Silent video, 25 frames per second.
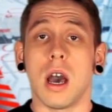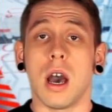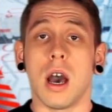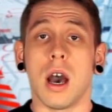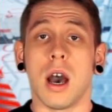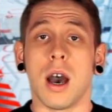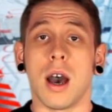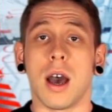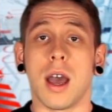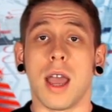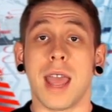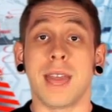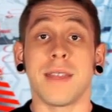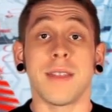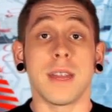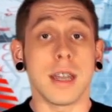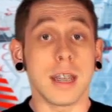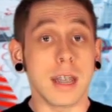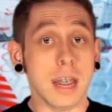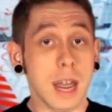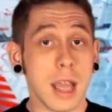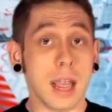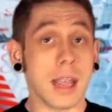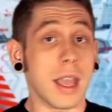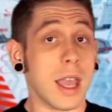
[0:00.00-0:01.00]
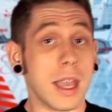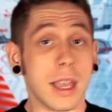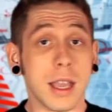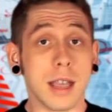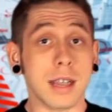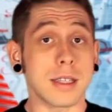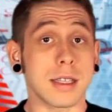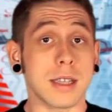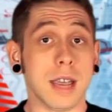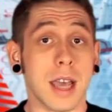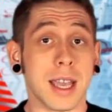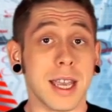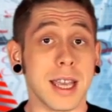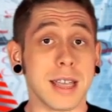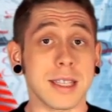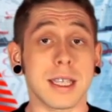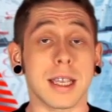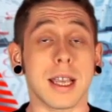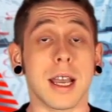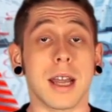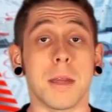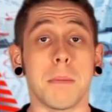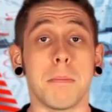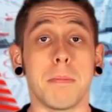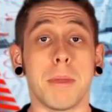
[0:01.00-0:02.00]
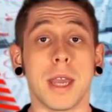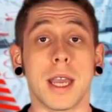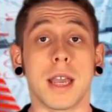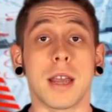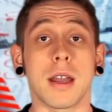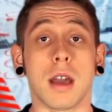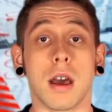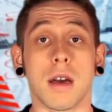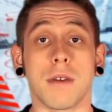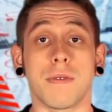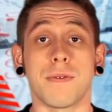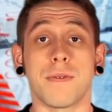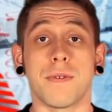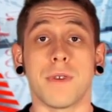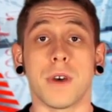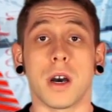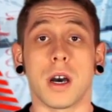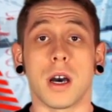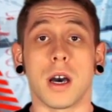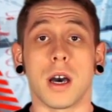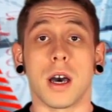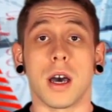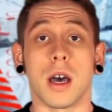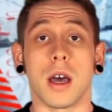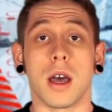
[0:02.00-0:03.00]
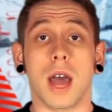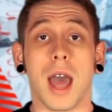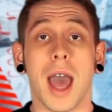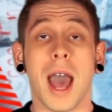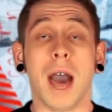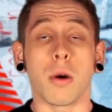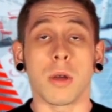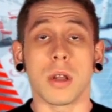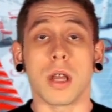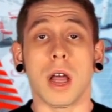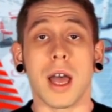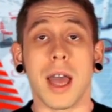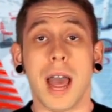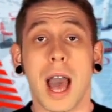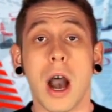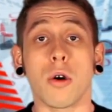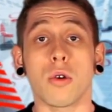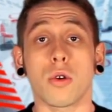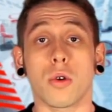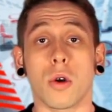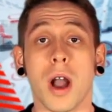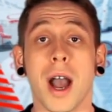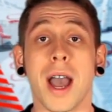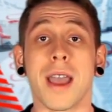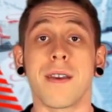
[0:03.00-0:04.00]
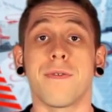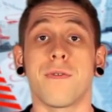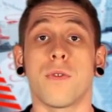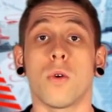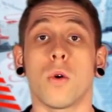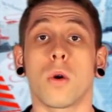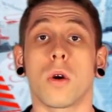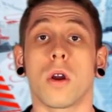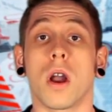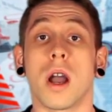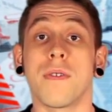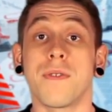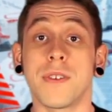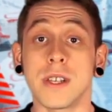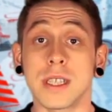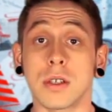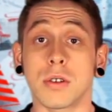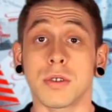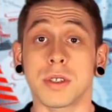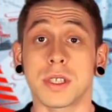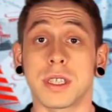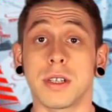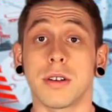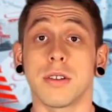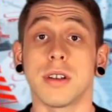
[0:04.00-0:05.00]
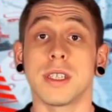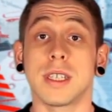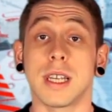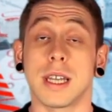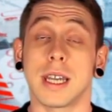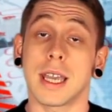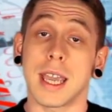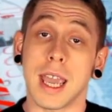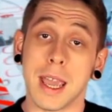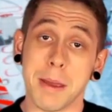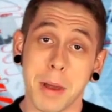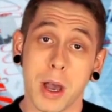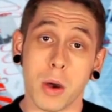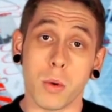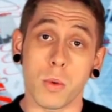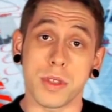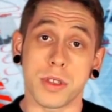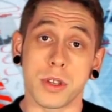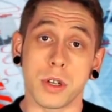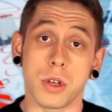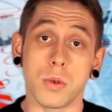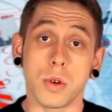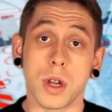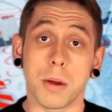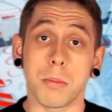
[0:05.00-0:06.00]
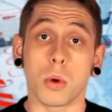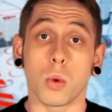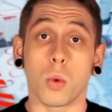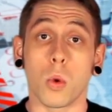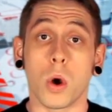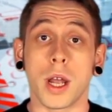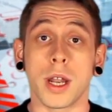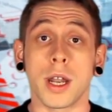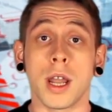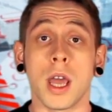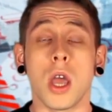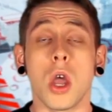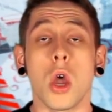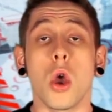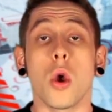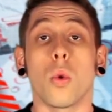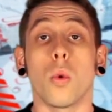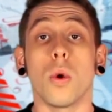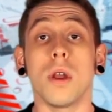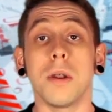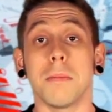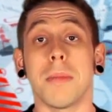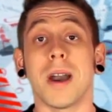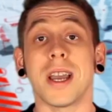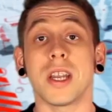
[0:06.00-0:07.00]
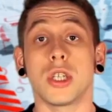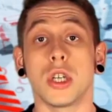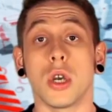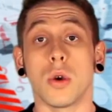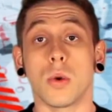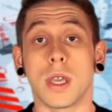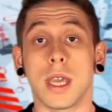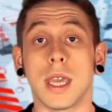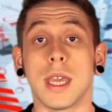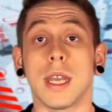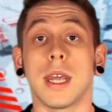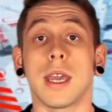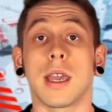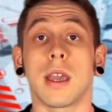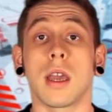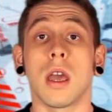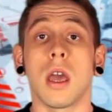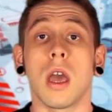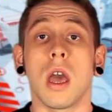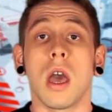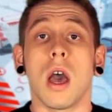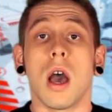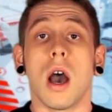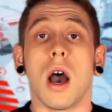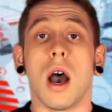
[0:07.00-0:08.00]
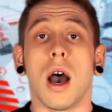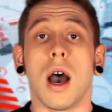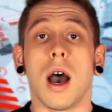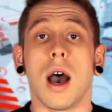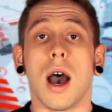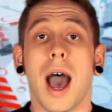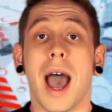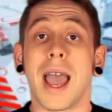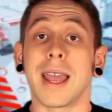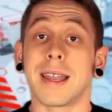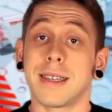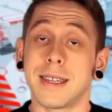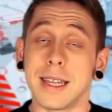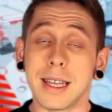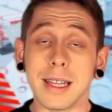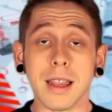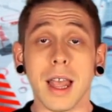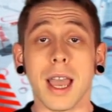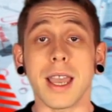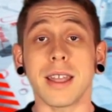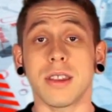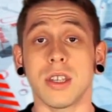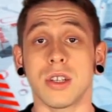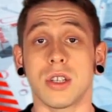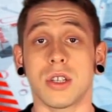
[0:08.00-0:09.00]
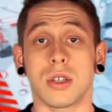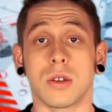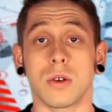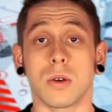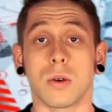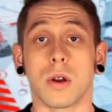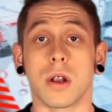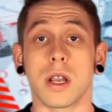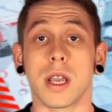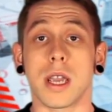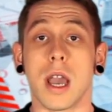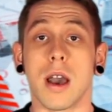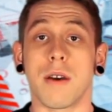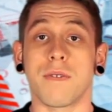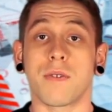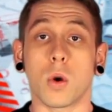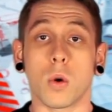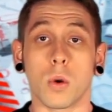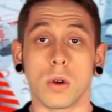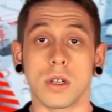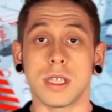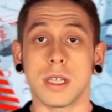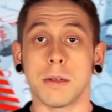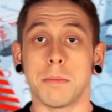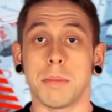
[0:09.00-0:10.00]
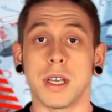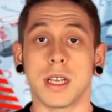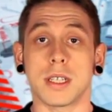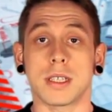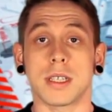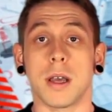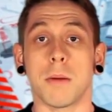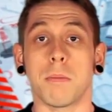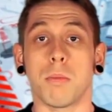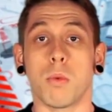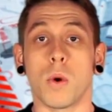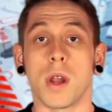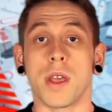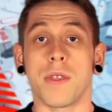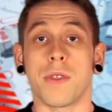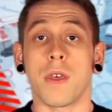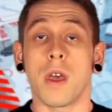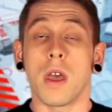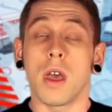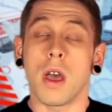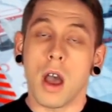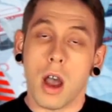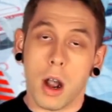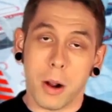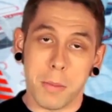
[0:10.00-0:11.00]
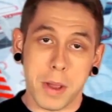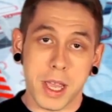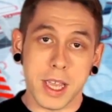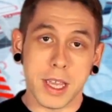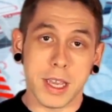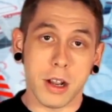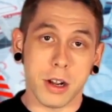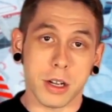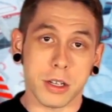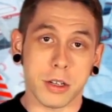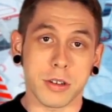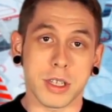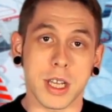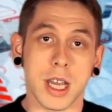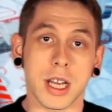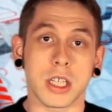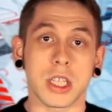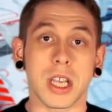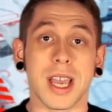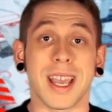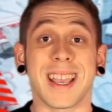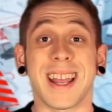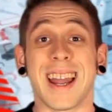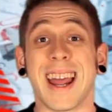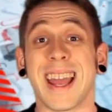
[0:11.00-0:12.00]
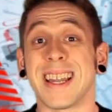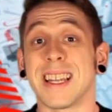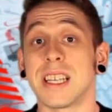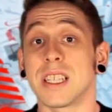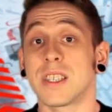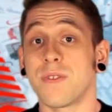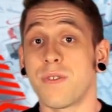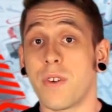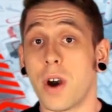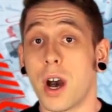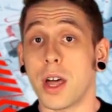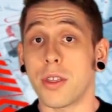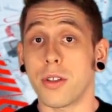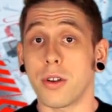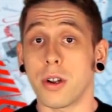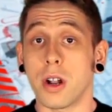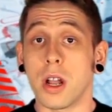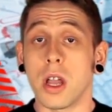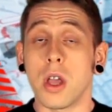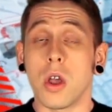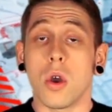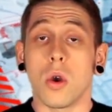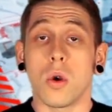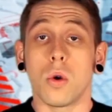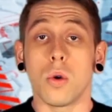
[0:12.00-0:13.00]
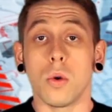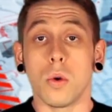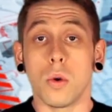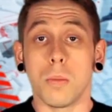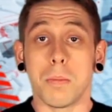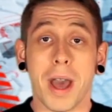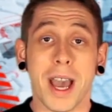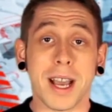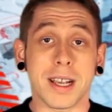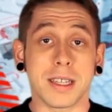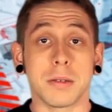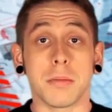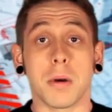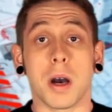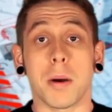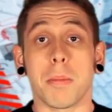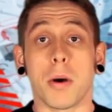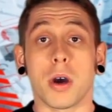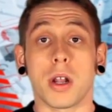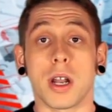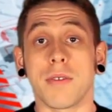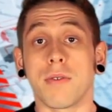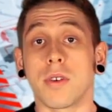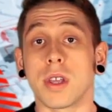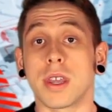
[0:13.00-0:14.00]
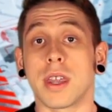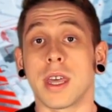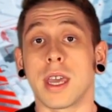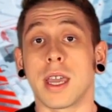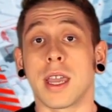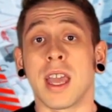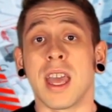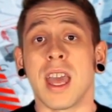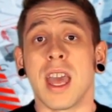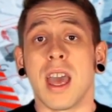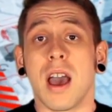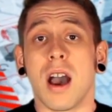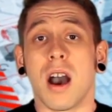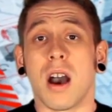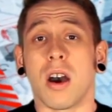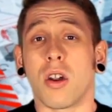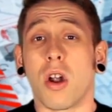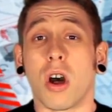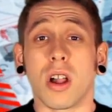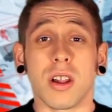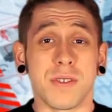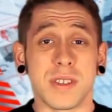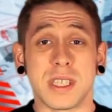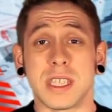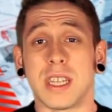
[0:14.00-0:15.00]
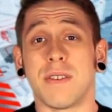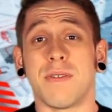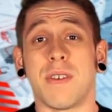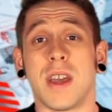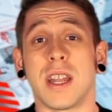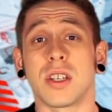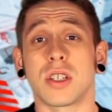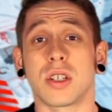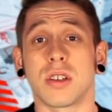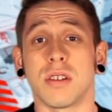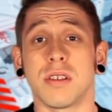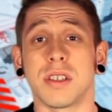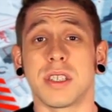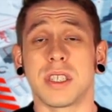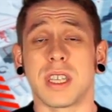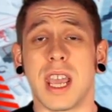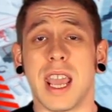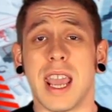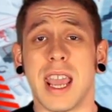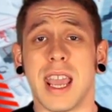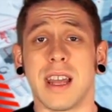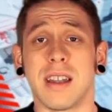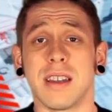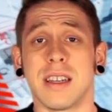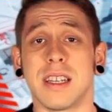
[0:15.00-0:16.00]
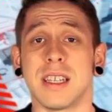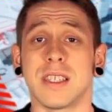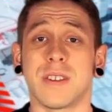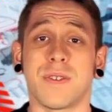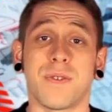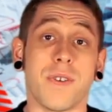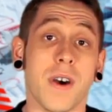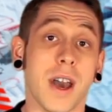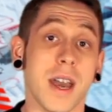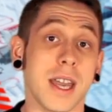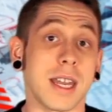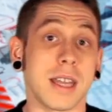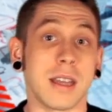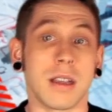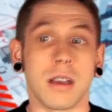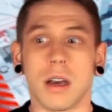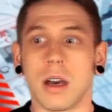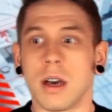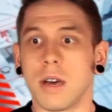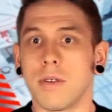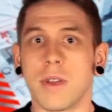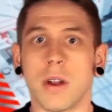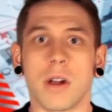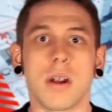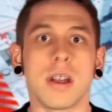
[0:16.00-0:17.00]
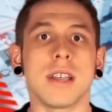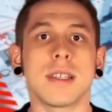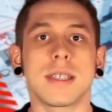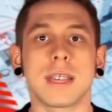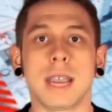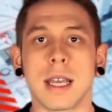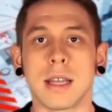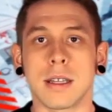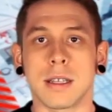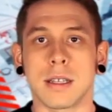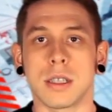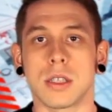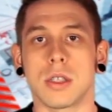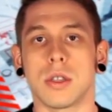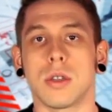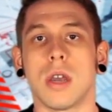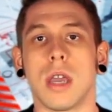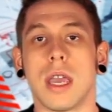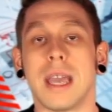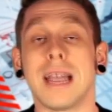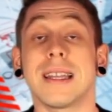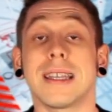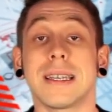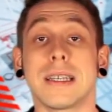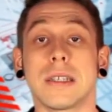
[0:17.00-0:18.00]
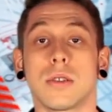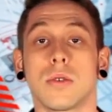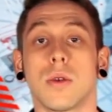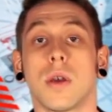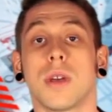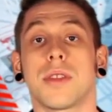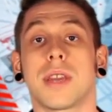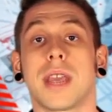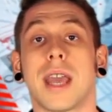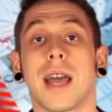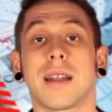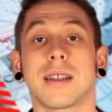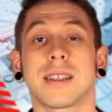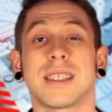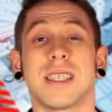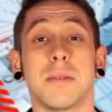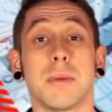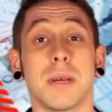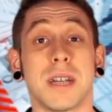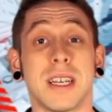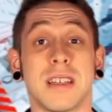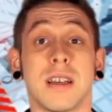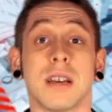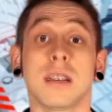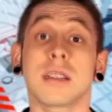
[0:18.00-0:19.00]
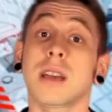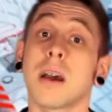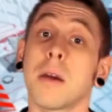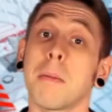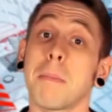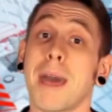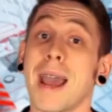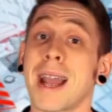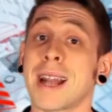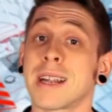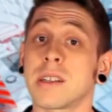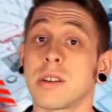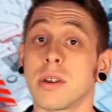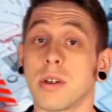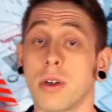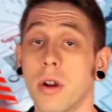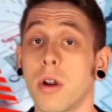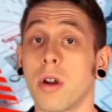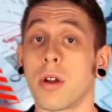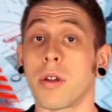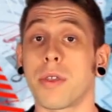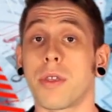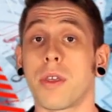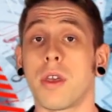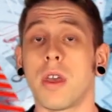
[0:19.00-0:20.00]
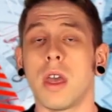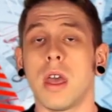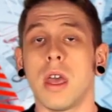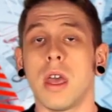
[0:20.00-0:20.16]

Uh, and then it, it, it guess, I guess it got a big enough uh, out, outcry for a physical series that it came out with a new number one, written by Joe Keatinge. Uh, I did like this story. Of course, it picks up with our main character, Tech Jacket, and his father, who backs him up on everything, on all of his adventures, and he's fighting uh, various aliens, aliens throughout the galaxy, but he does come back to Earth.